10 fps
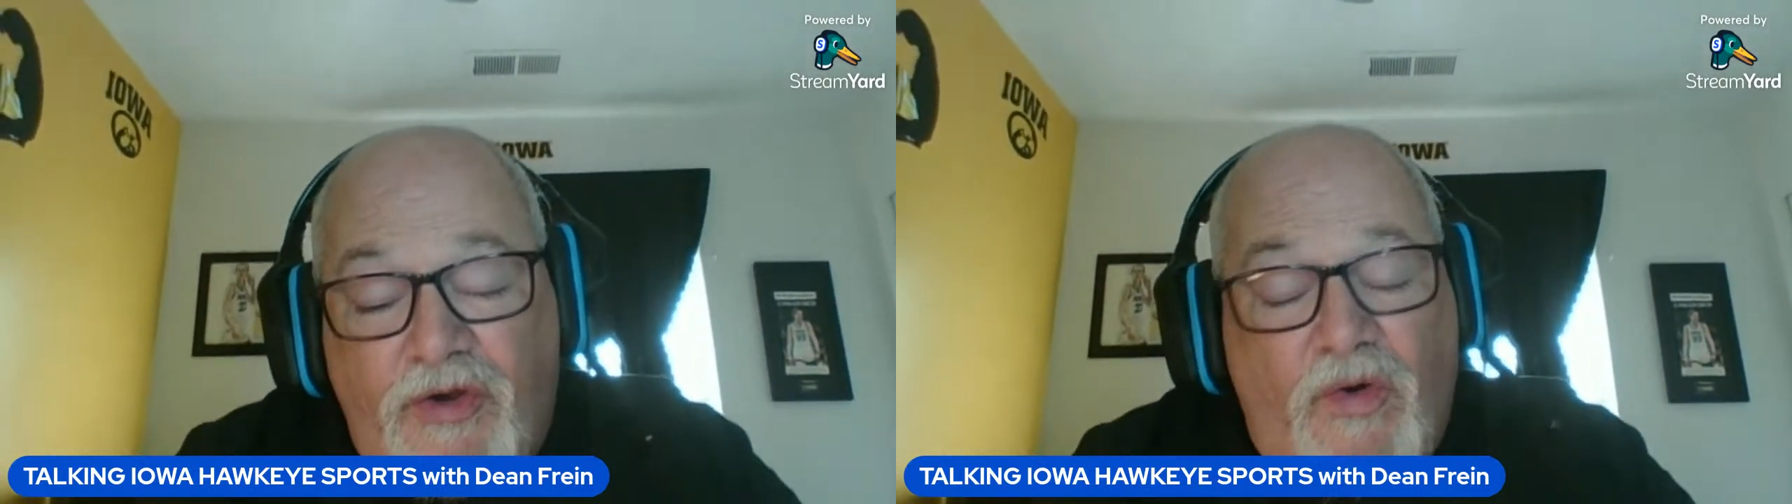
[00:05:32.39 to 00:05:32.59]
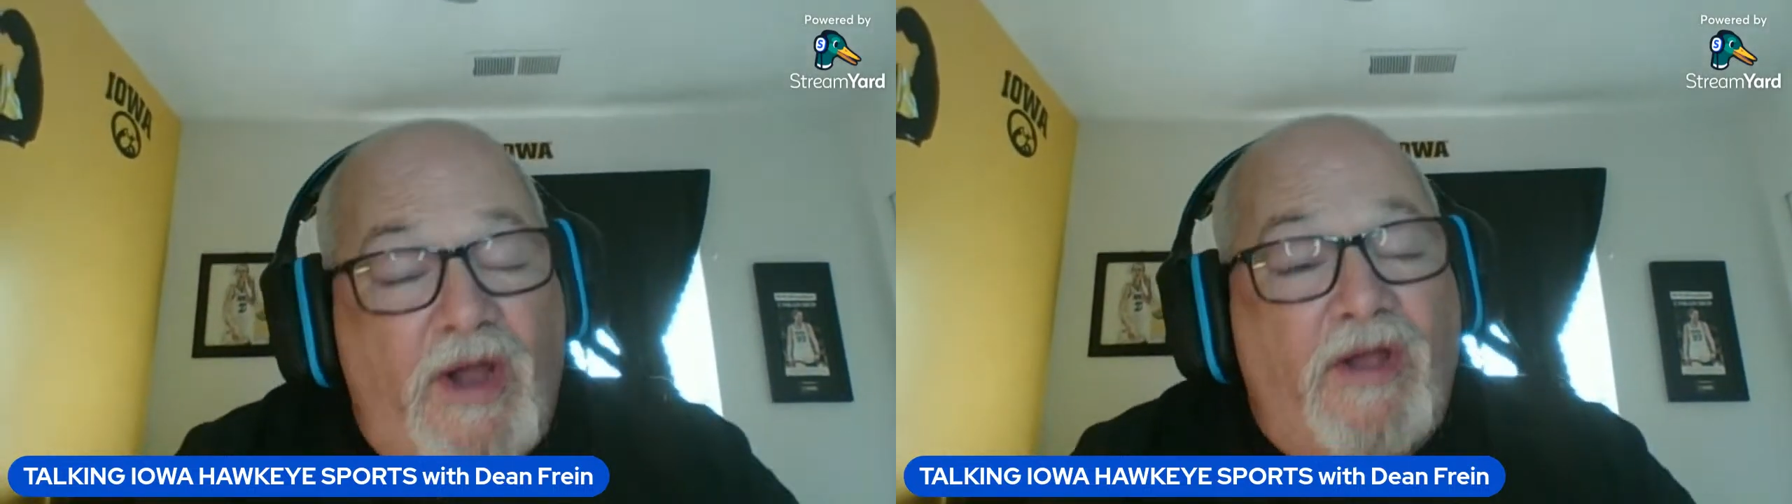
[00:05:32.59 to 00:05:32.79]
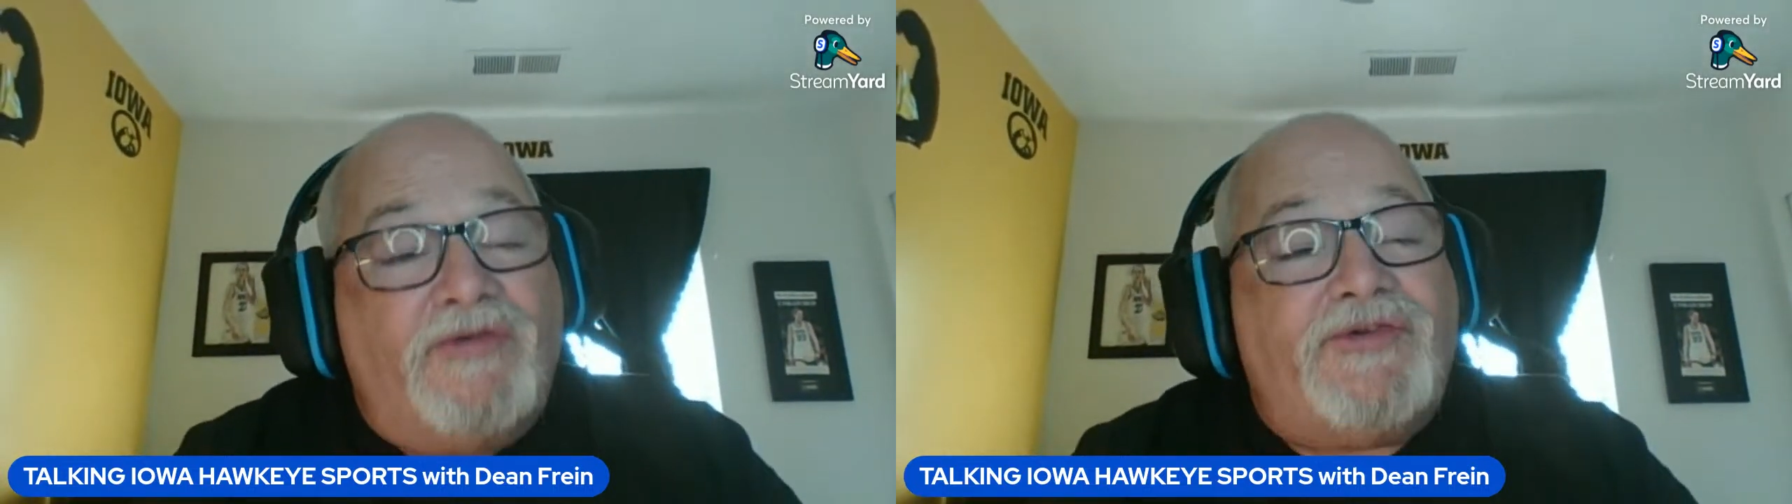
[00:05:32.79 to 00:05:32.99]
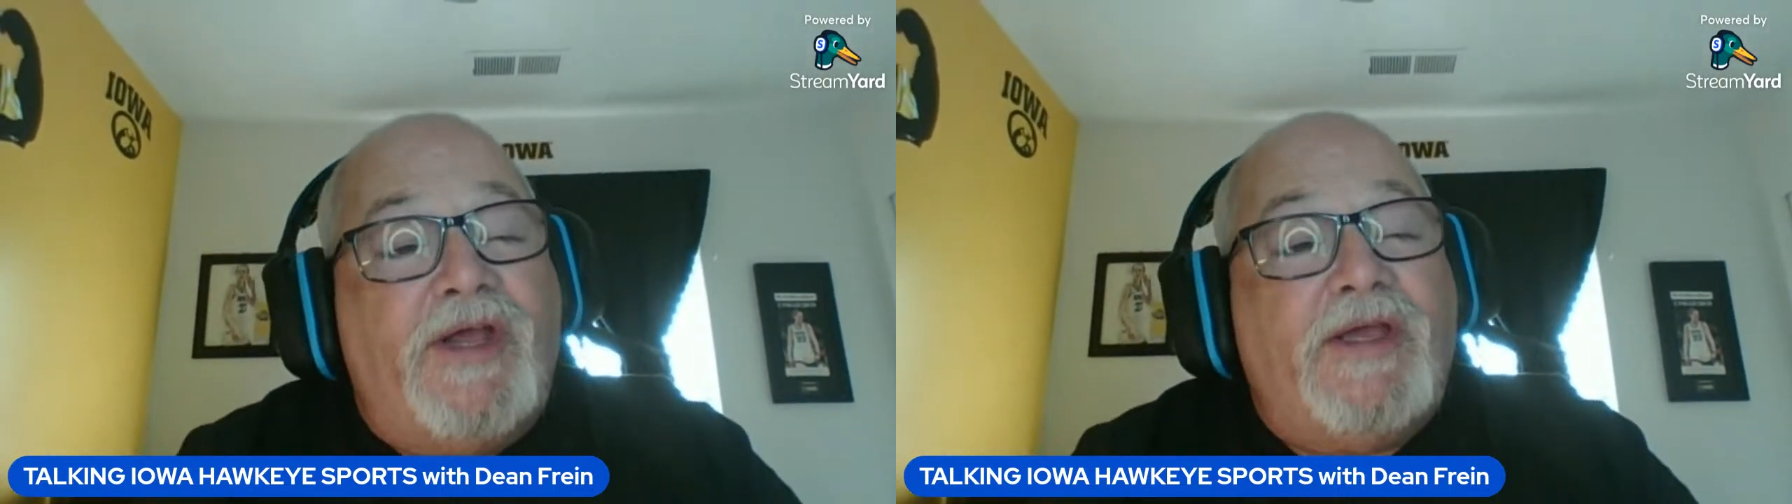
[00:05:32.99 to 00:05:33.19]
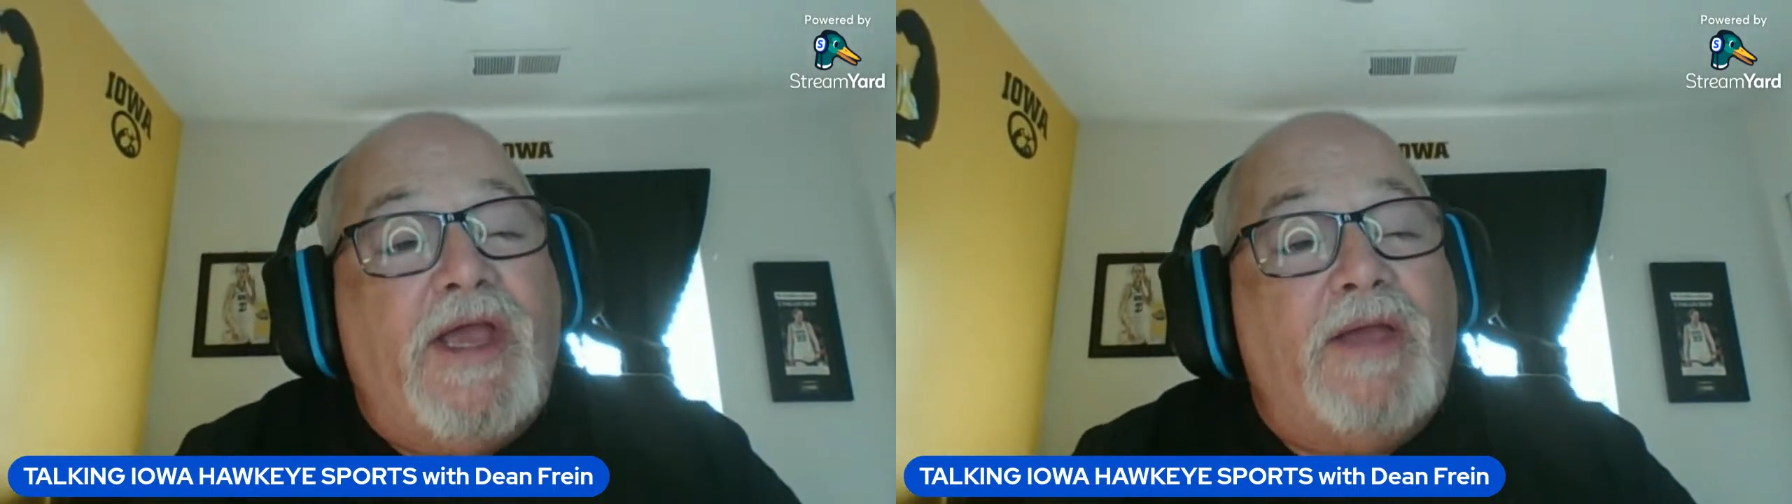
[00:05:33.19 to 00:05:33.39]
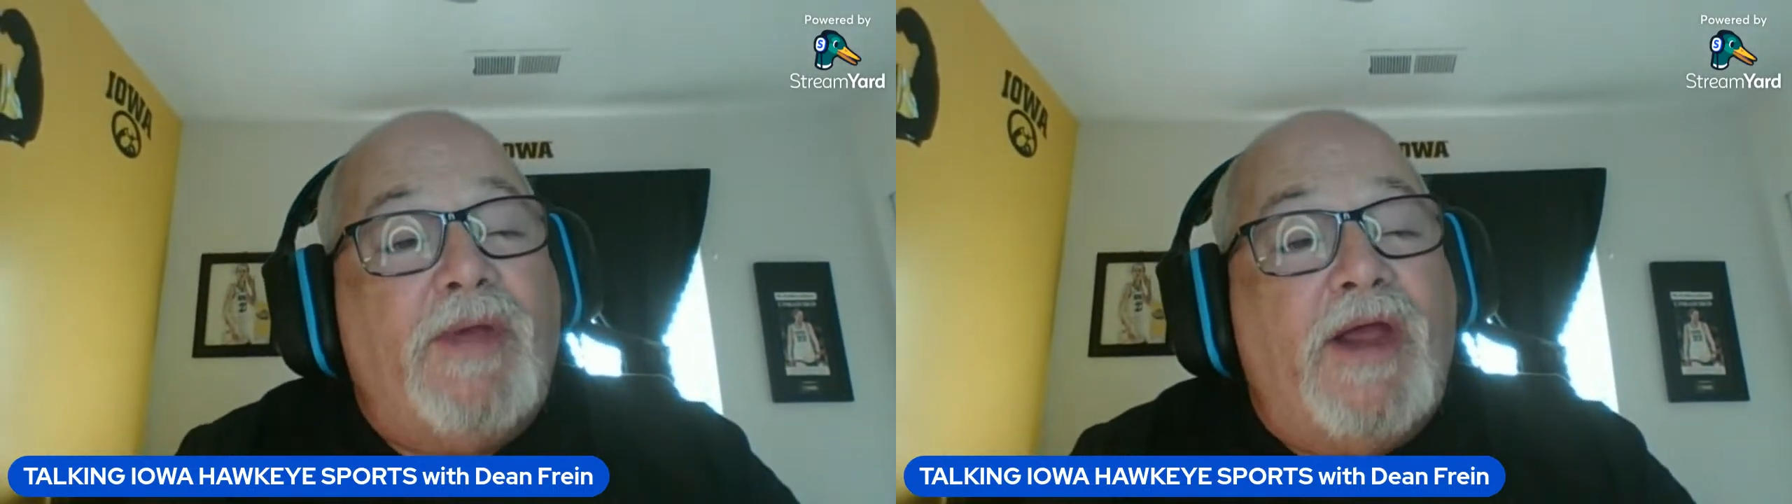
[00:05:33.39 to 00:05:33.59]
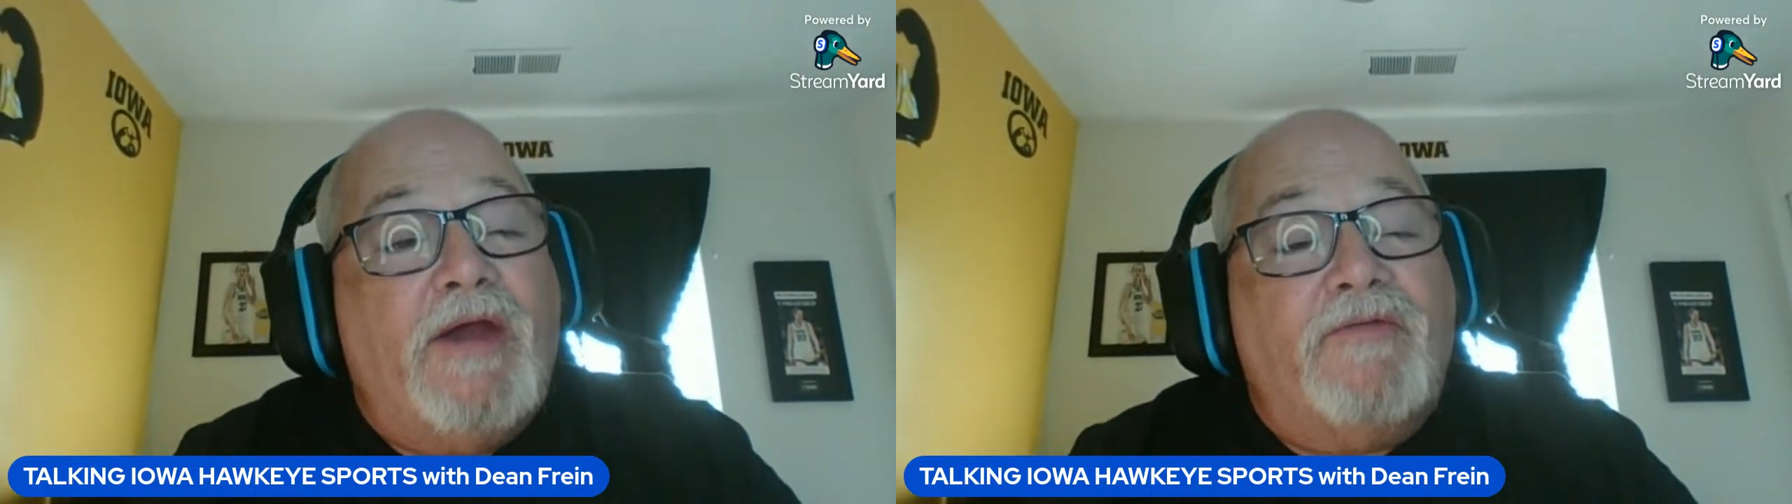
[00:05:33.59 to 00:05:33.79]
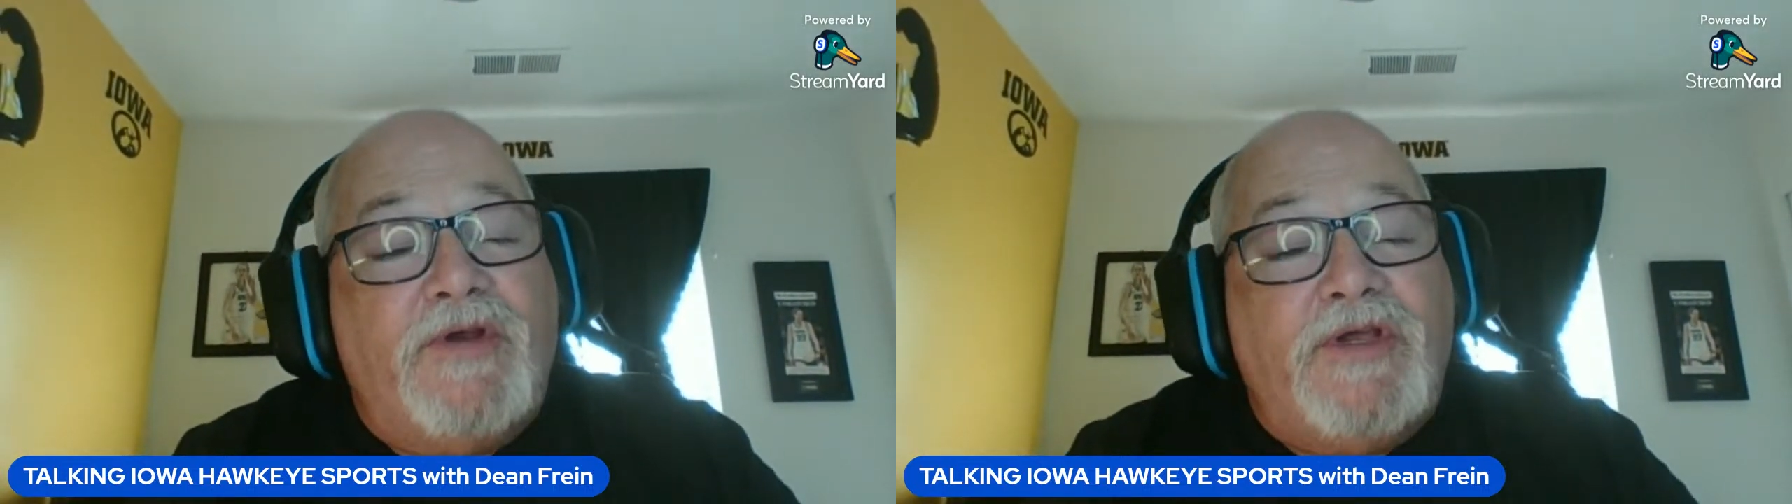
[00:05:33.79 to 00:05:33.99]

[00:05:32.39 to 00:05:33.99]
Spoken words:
Ohio State game every